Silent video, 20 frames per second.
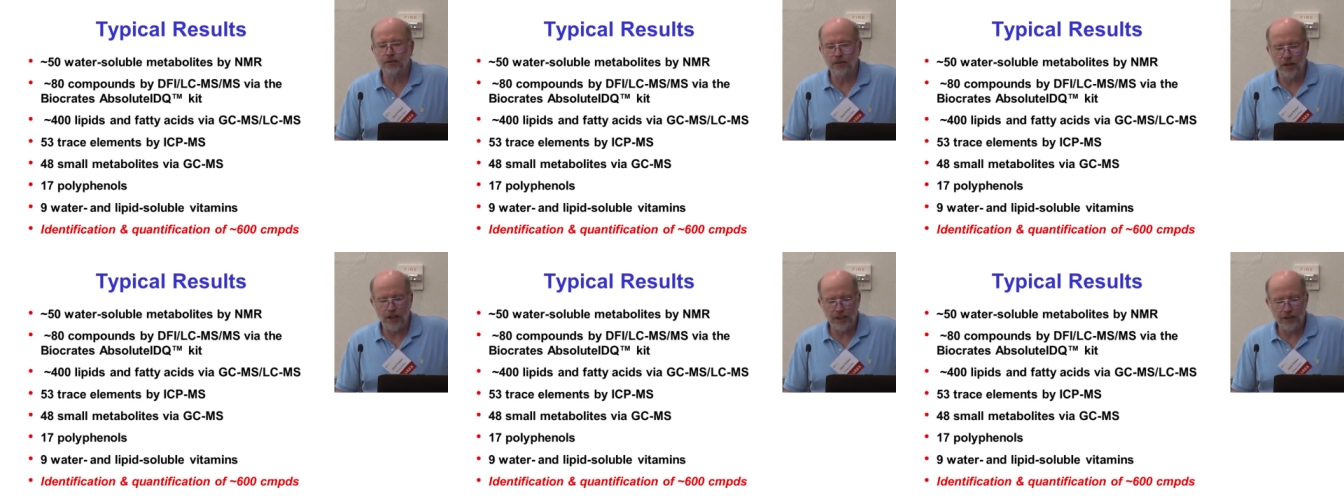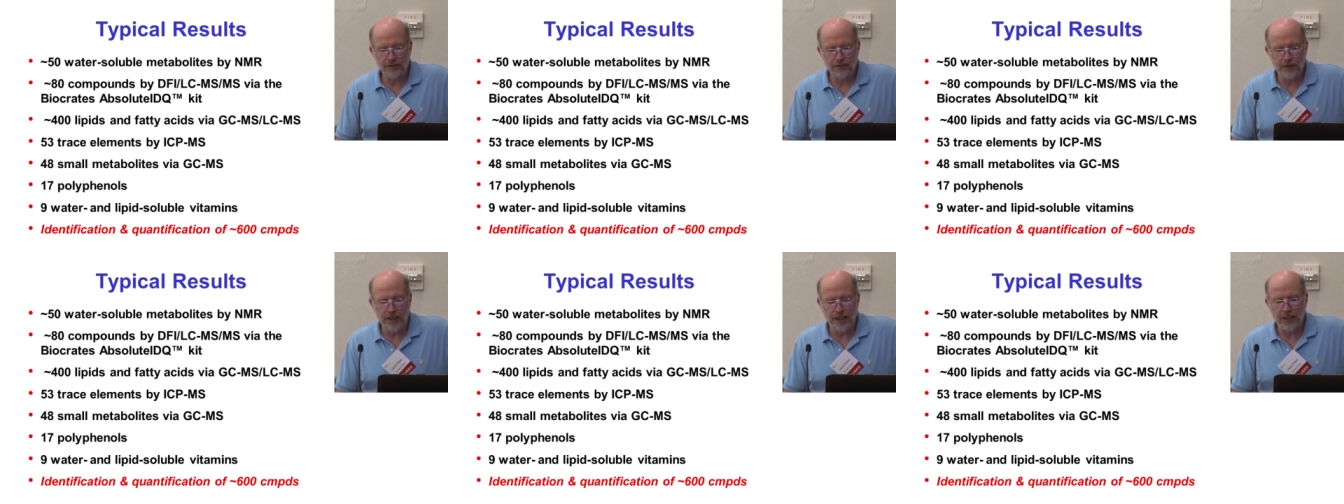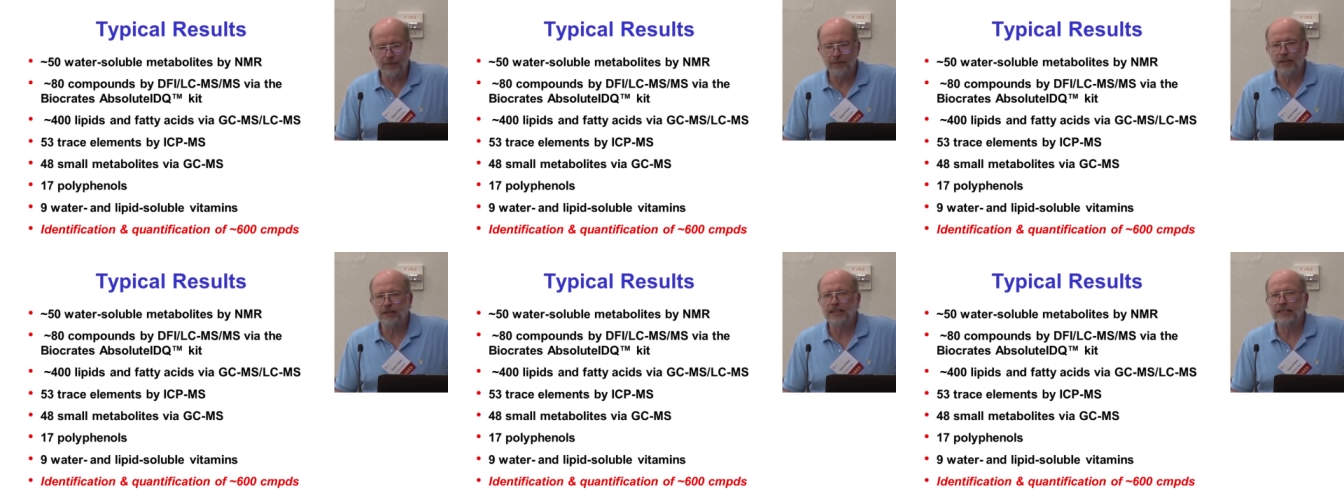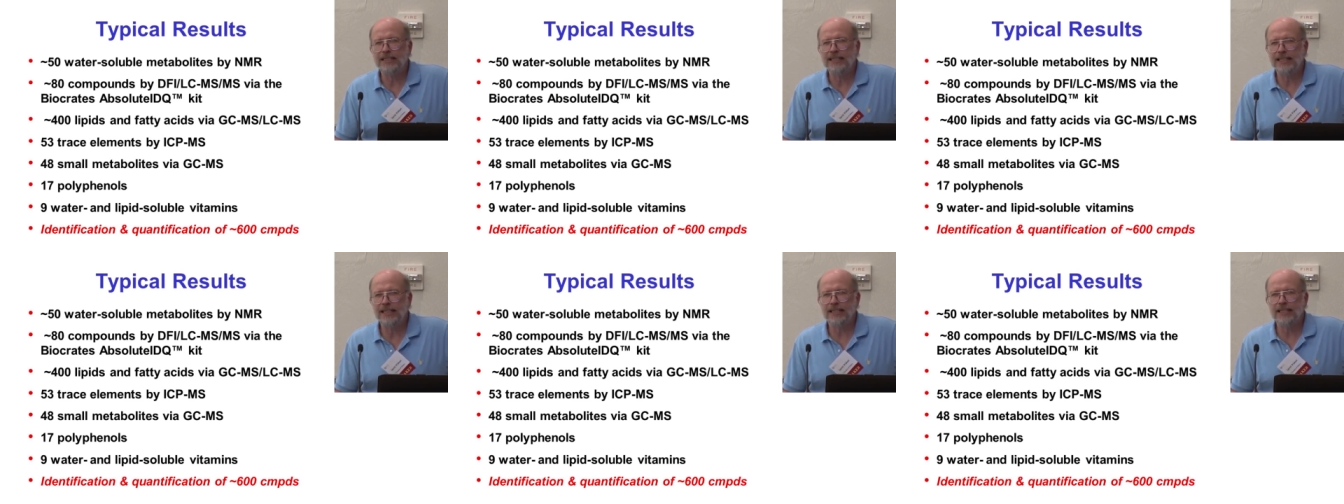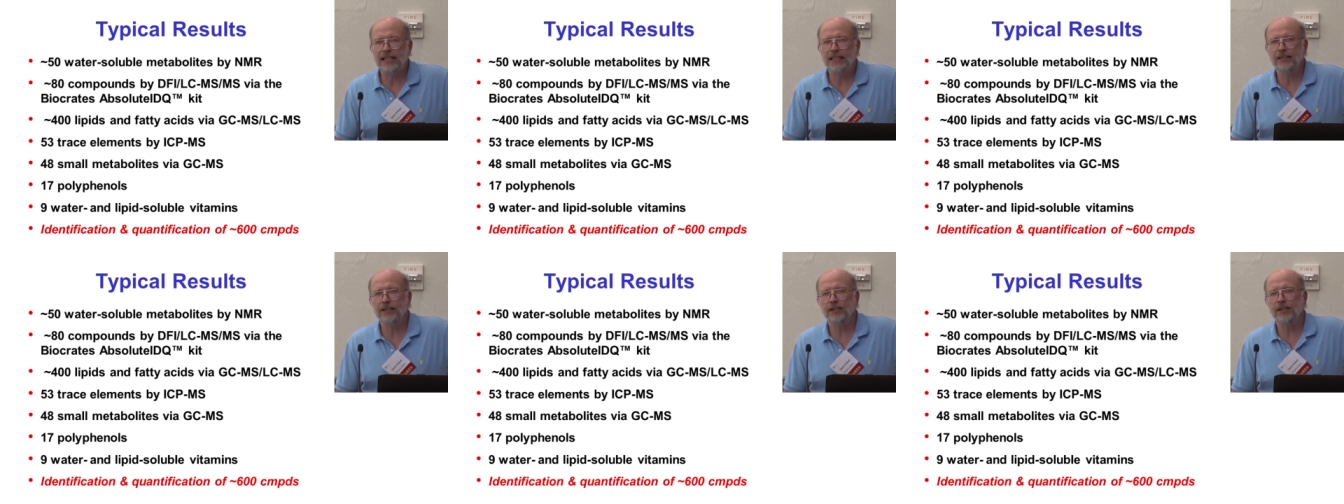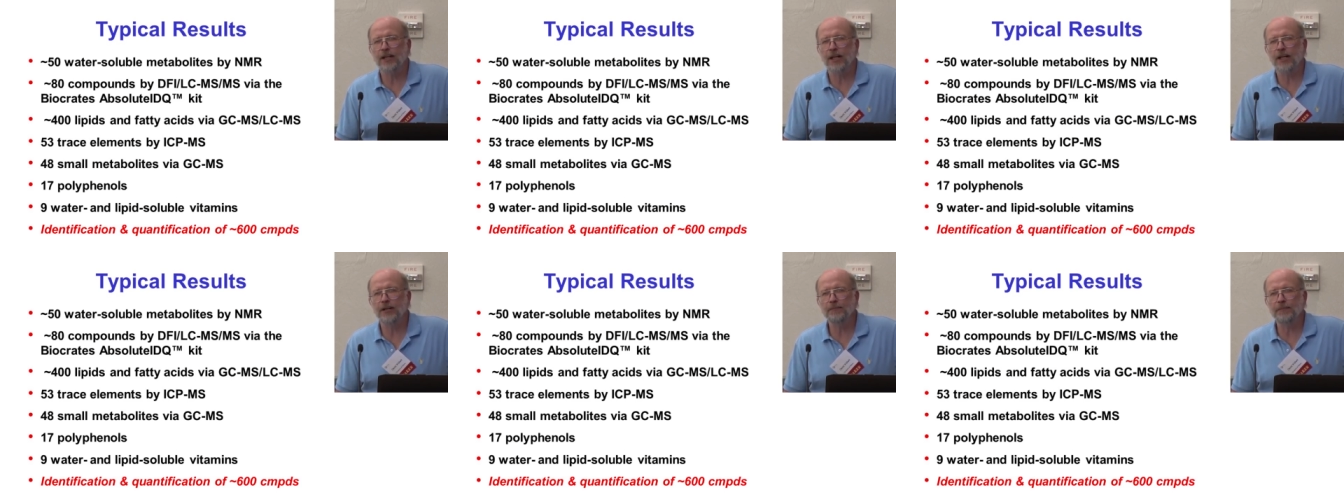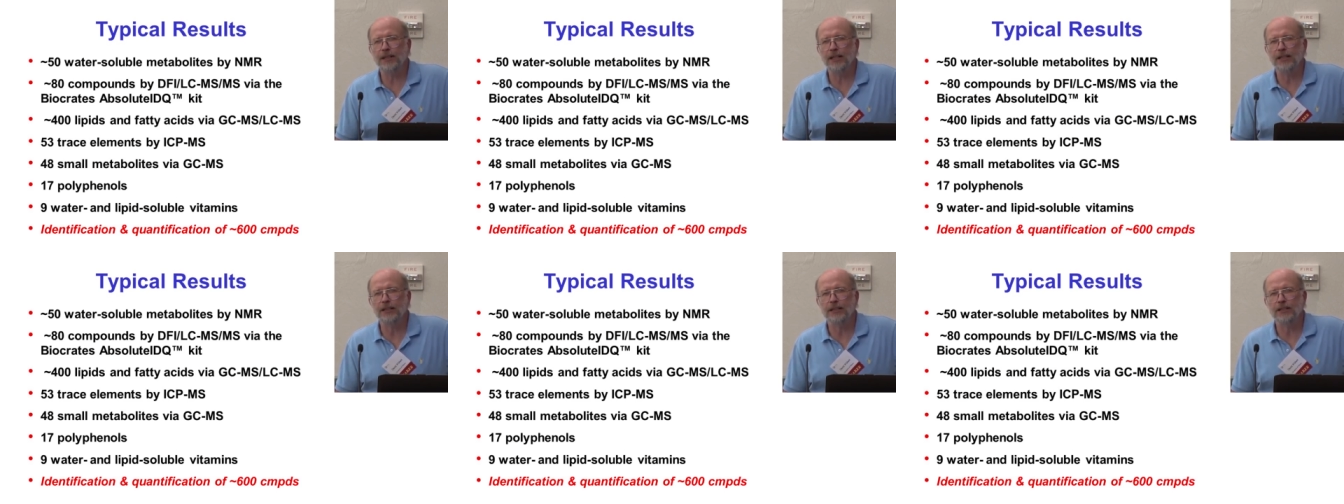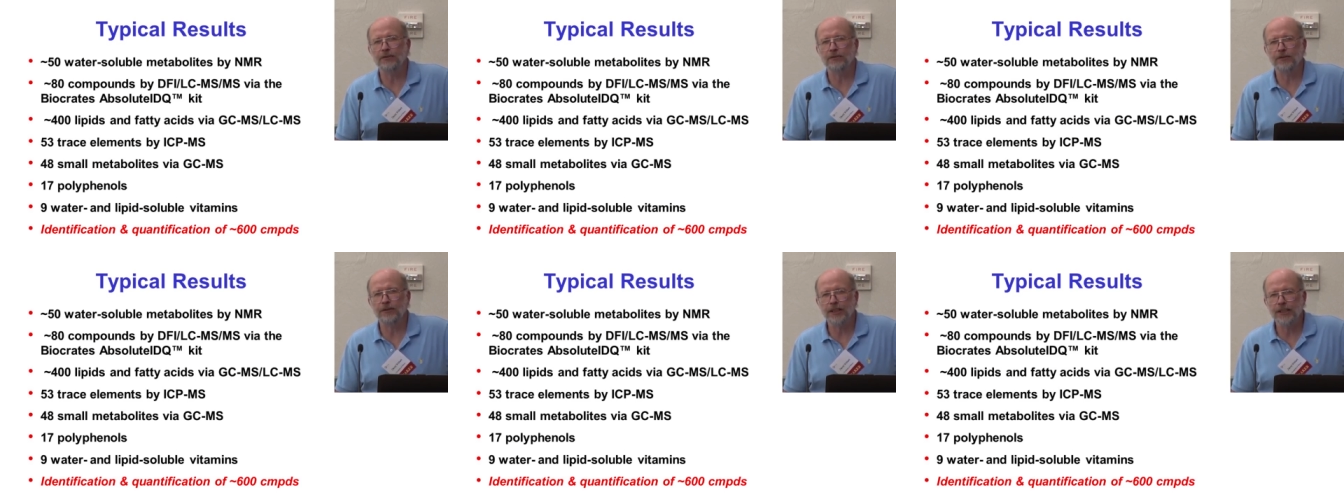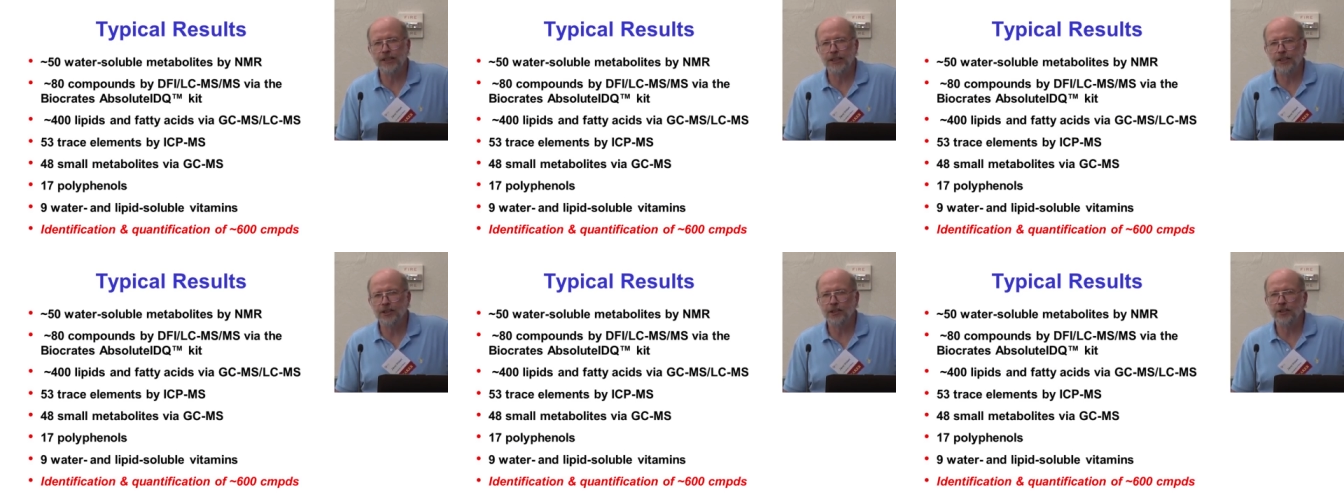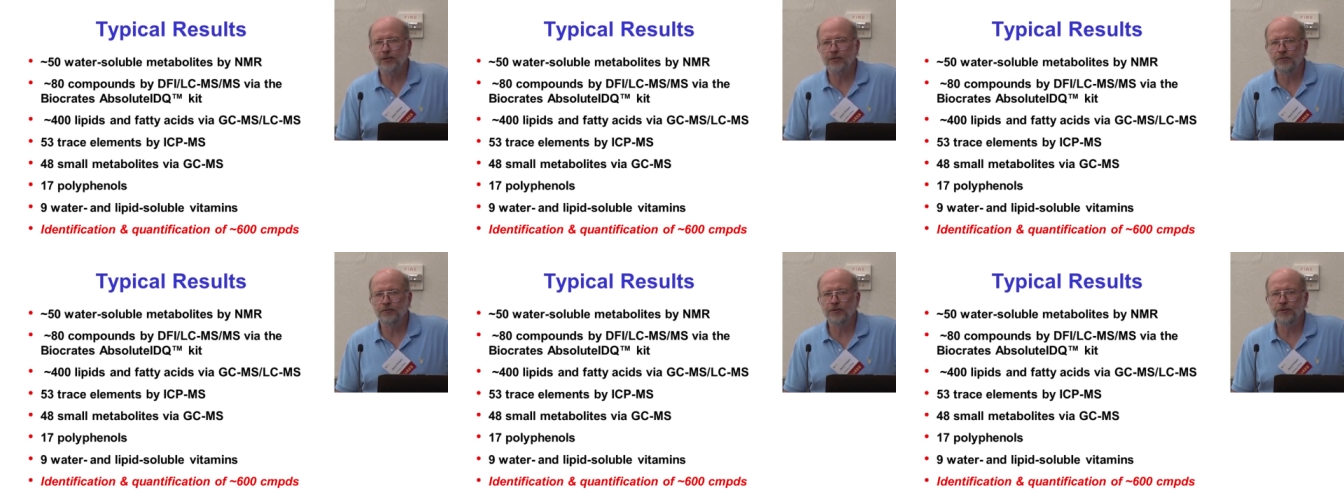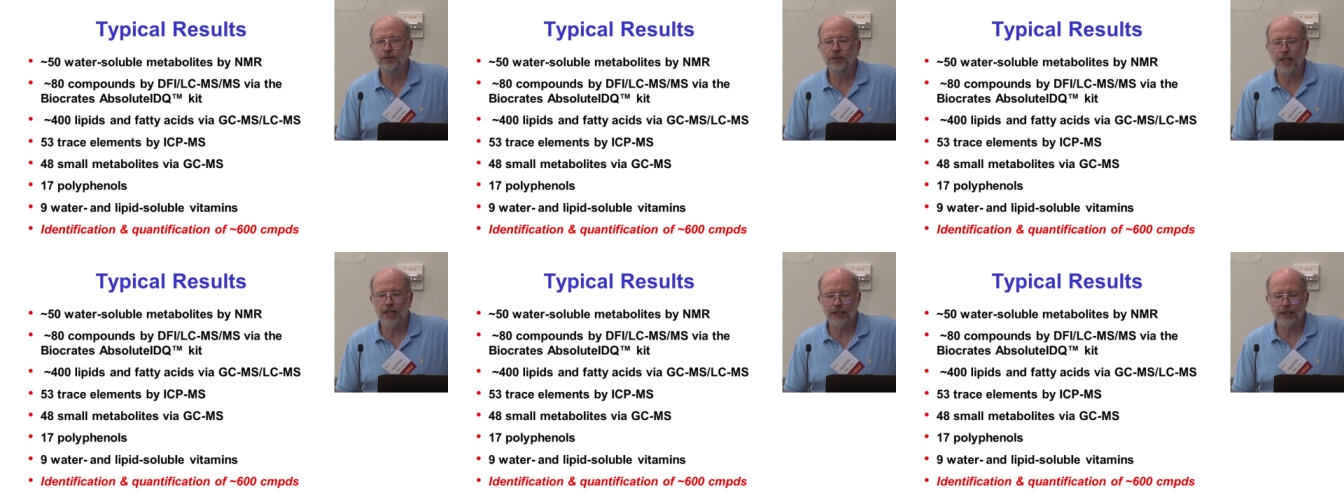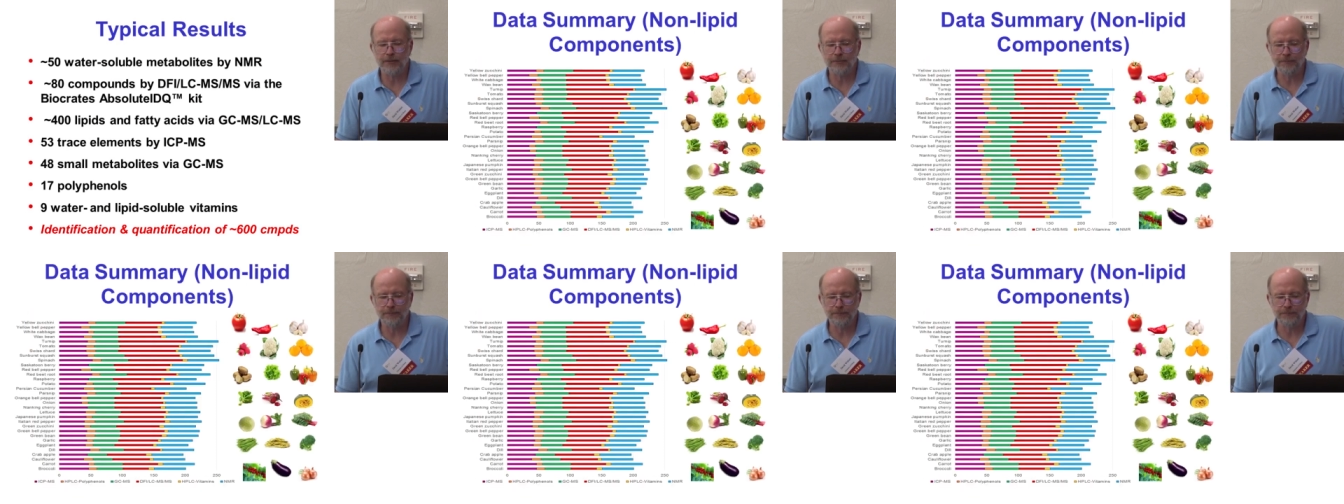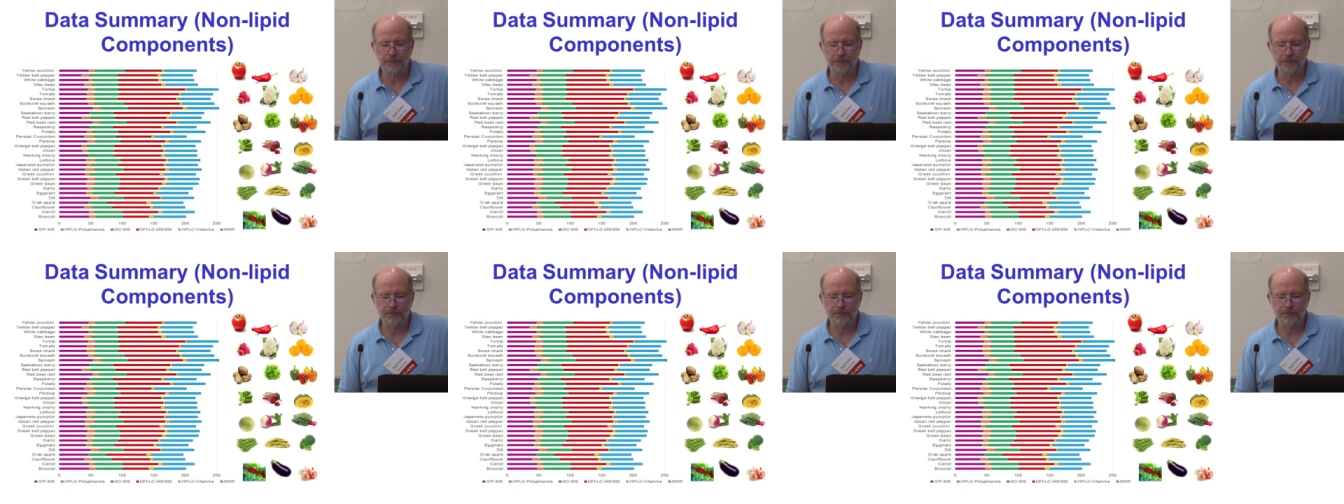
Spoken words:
quantifying about 600 compounds for each food item.